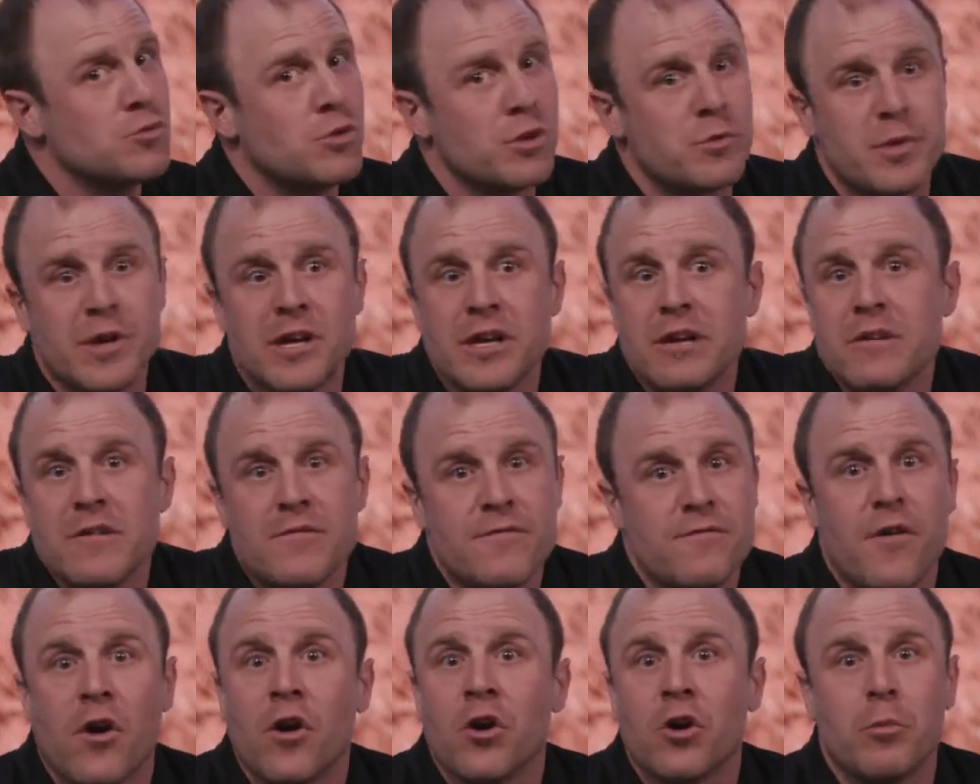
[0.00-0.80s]
would be
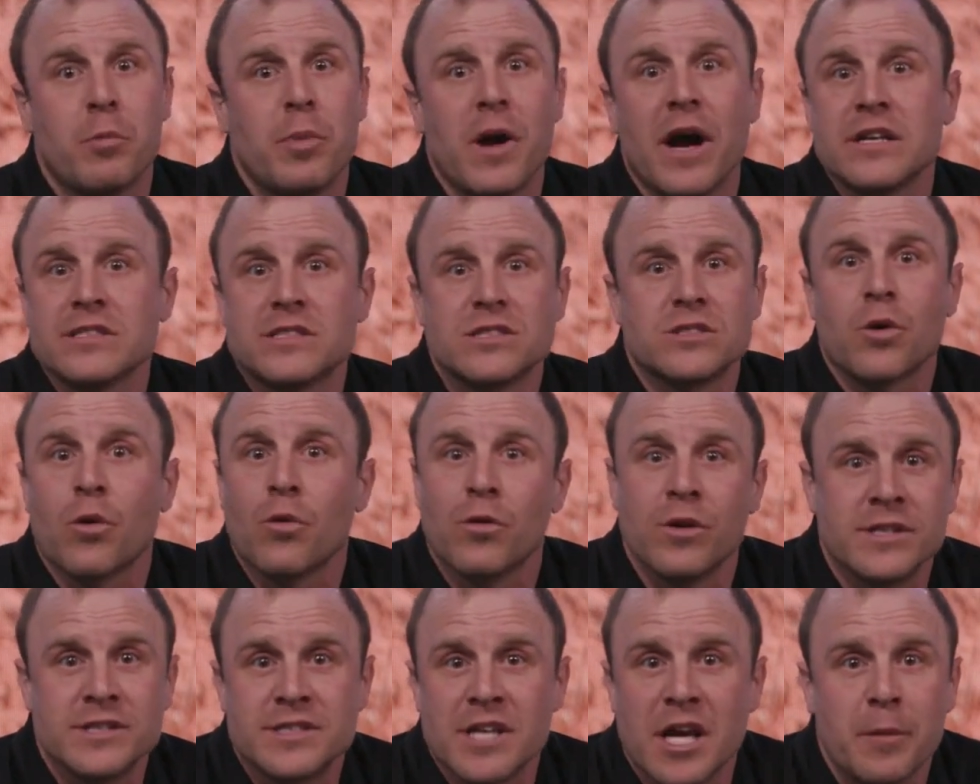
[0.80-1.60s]
fungal pests
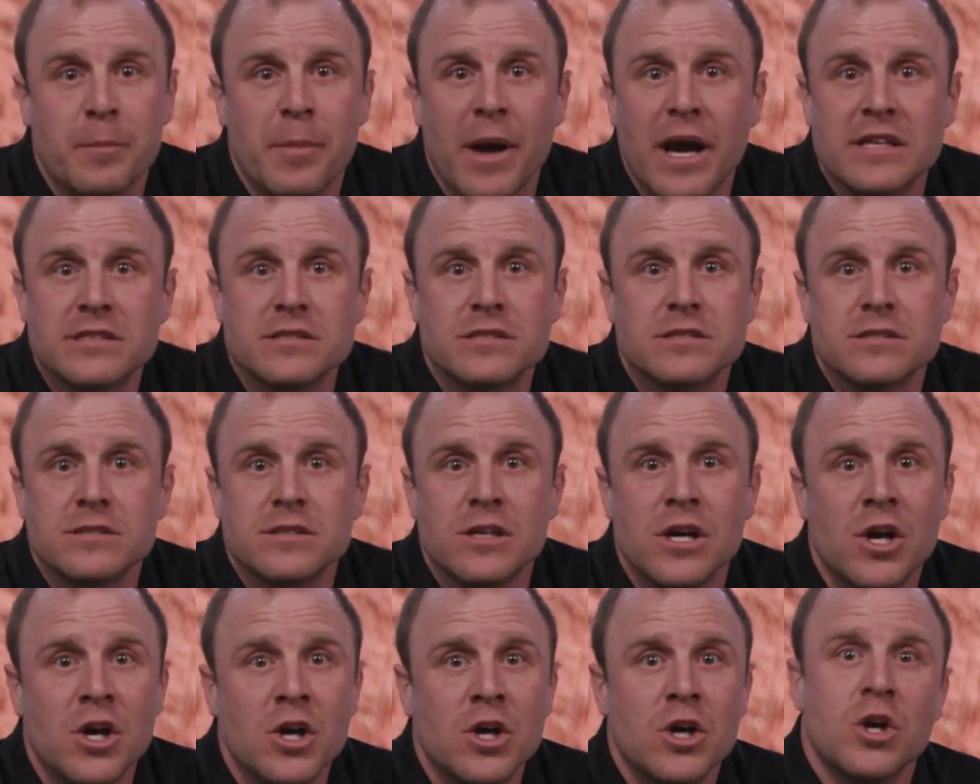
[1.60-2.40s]
or insect pests.
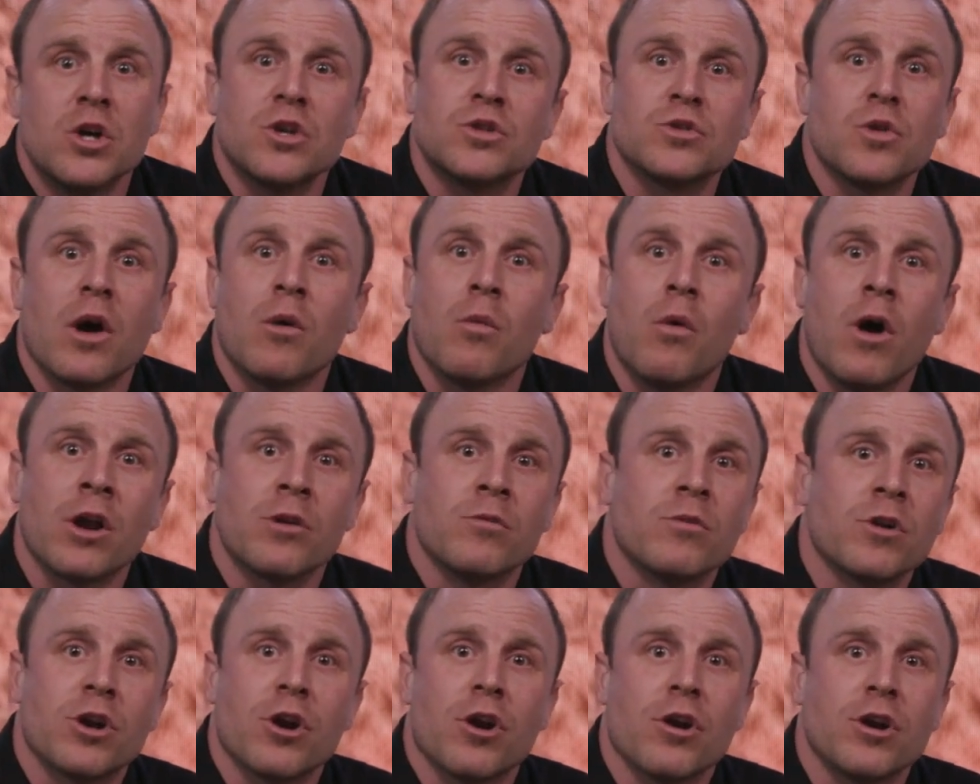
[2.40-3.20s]
So I want
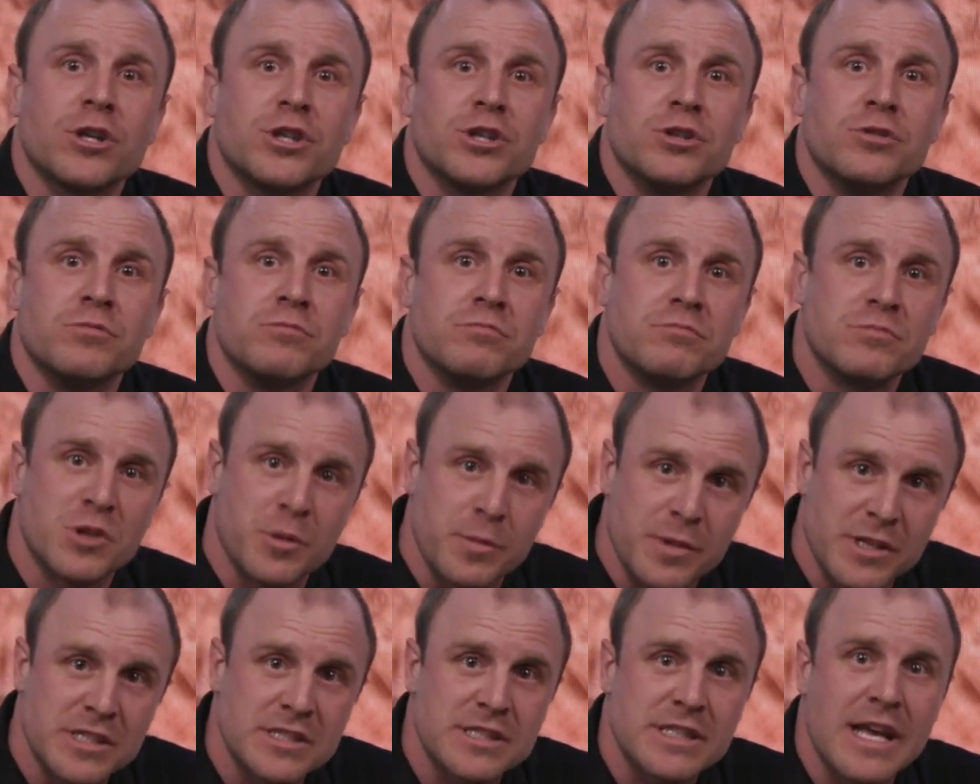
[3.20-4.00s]
to encourage you to
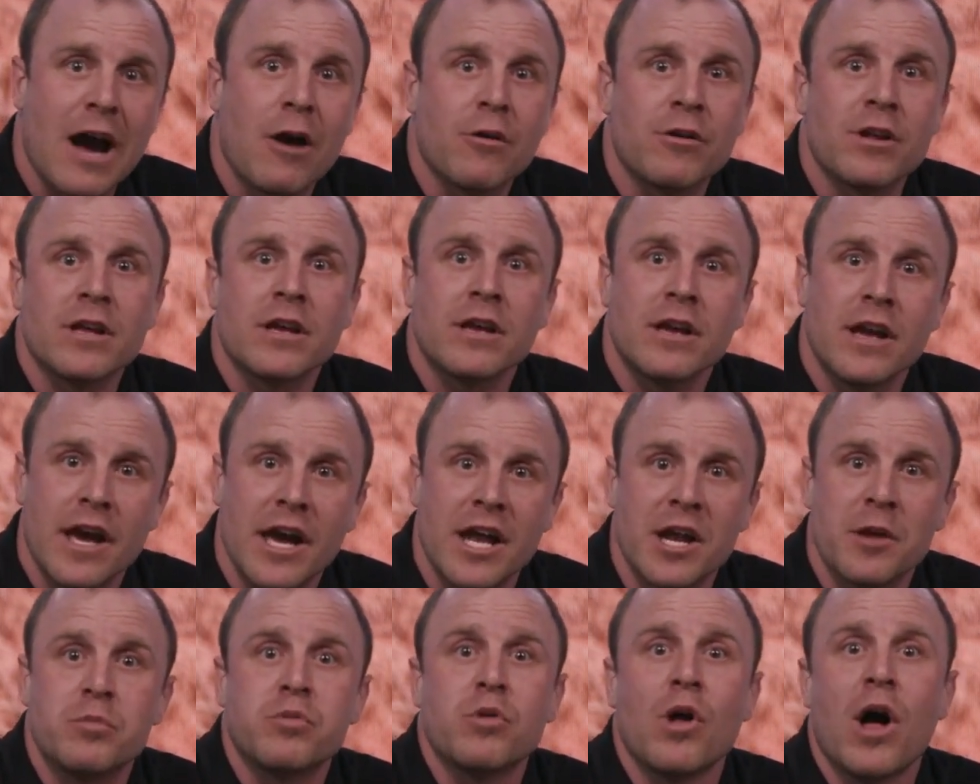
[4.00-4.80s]
be scouting
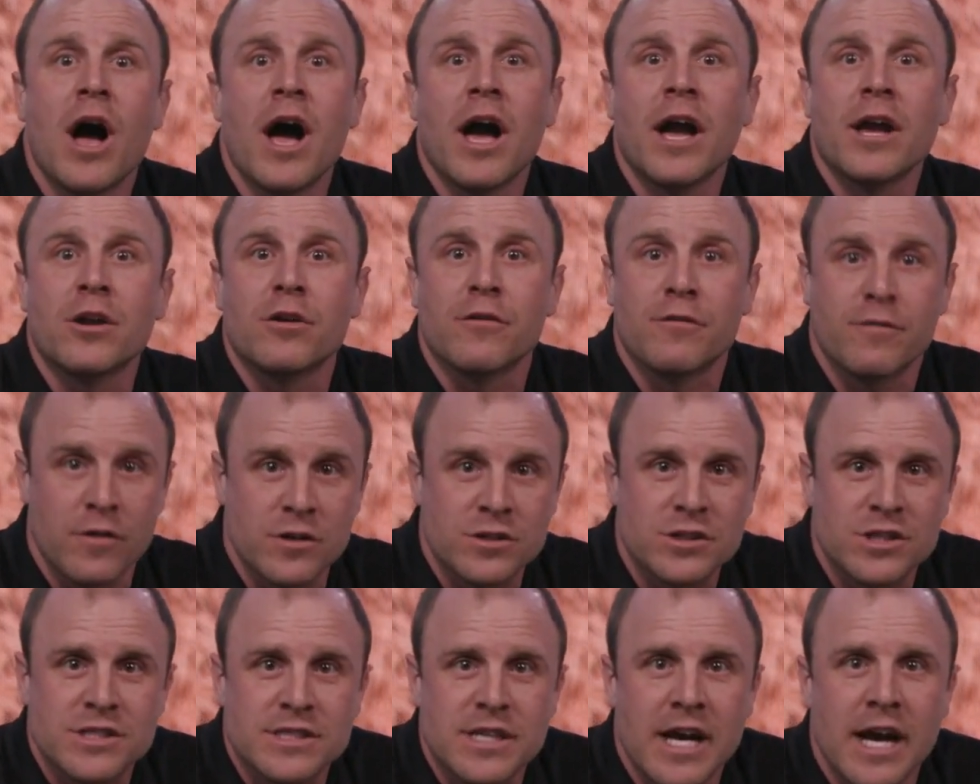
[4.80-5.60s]
and applying your
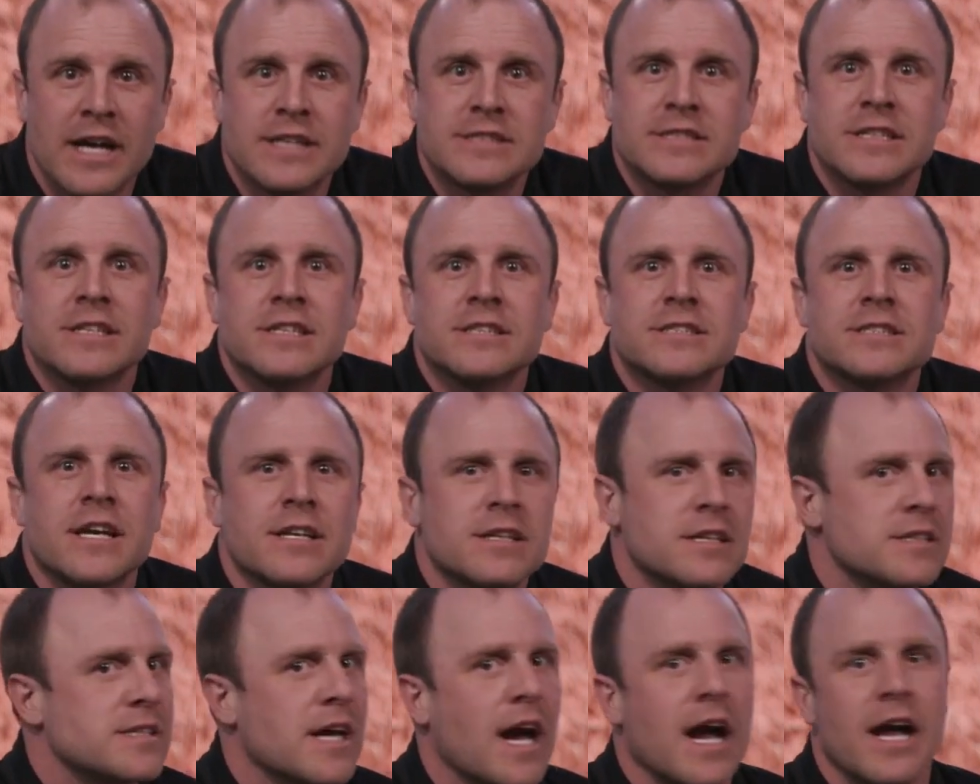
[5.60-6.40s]
fungicides and
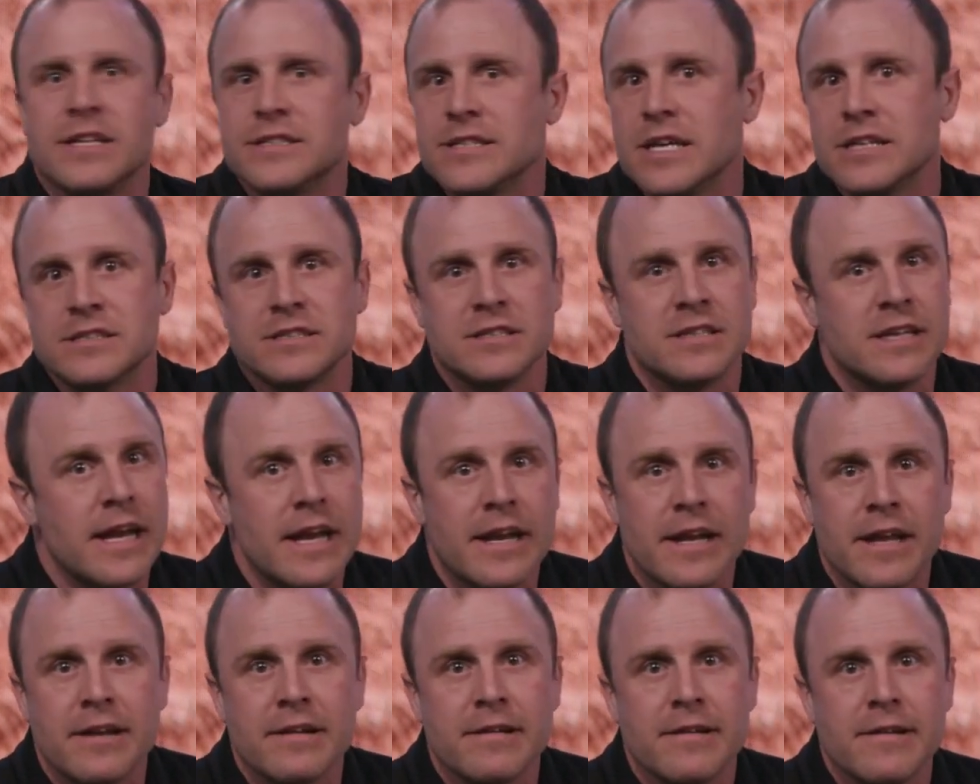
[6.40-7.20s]
insecticides as
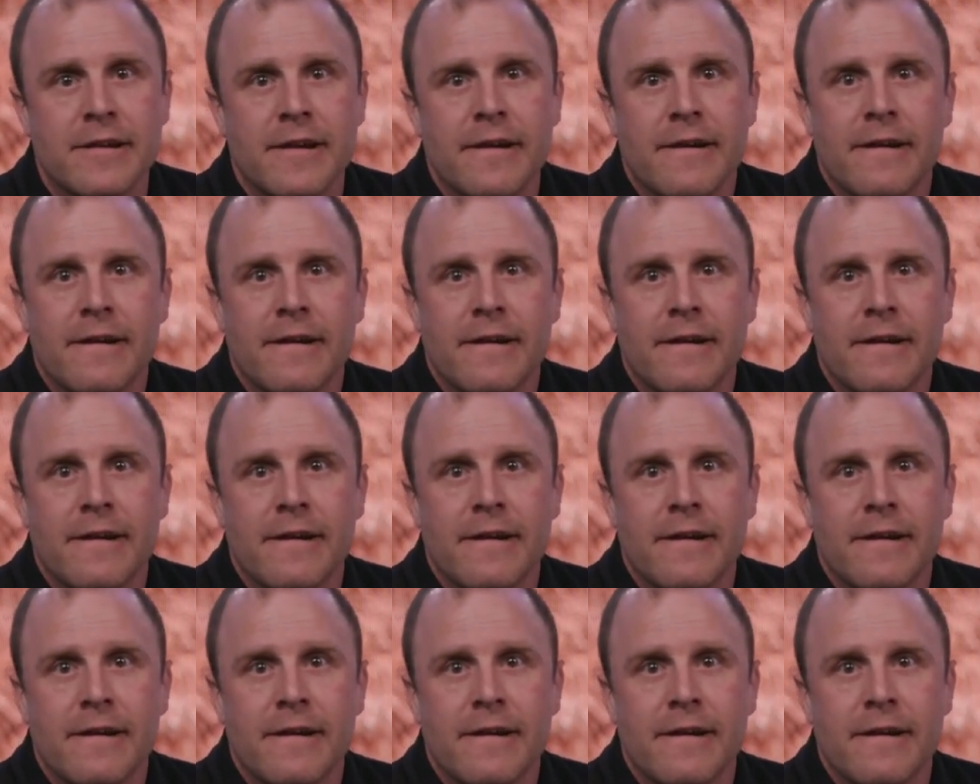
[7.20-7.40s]
needed.